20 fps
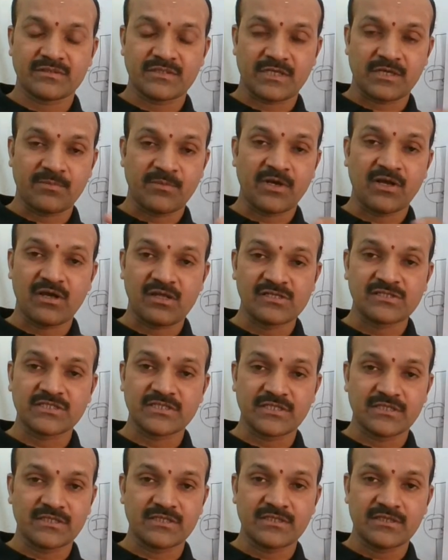
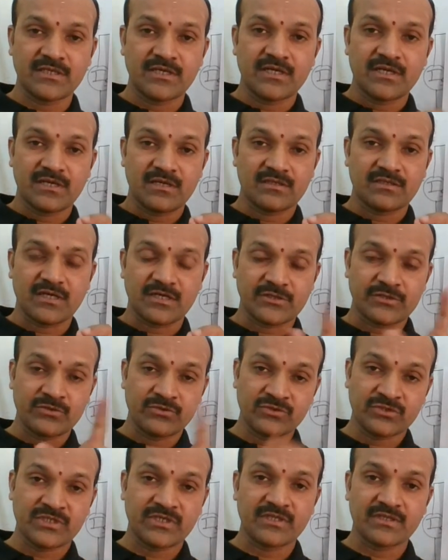terminology that
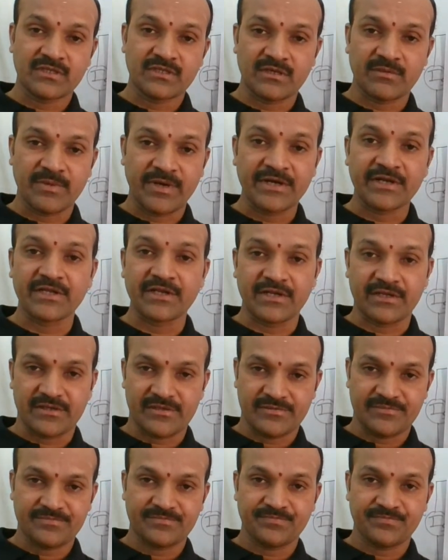used in the material,